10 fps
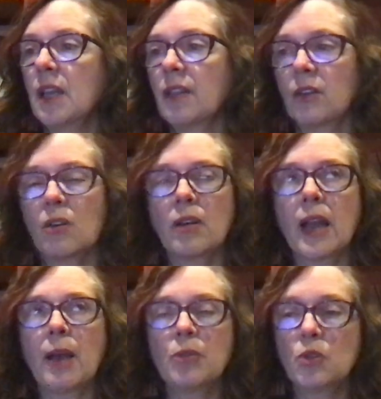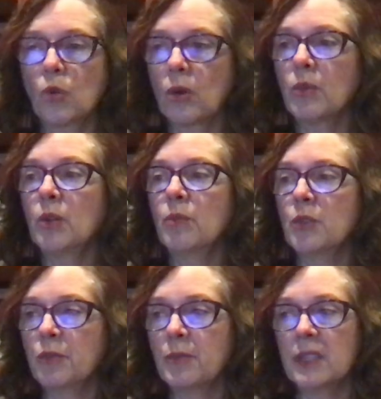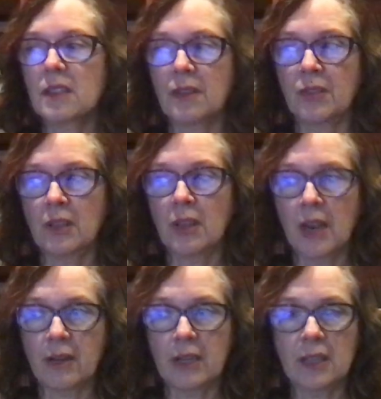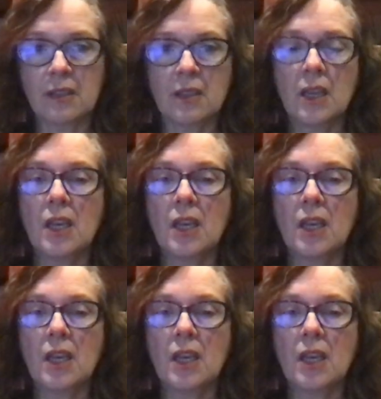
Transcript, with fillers: There are abnormal movements of the larynx.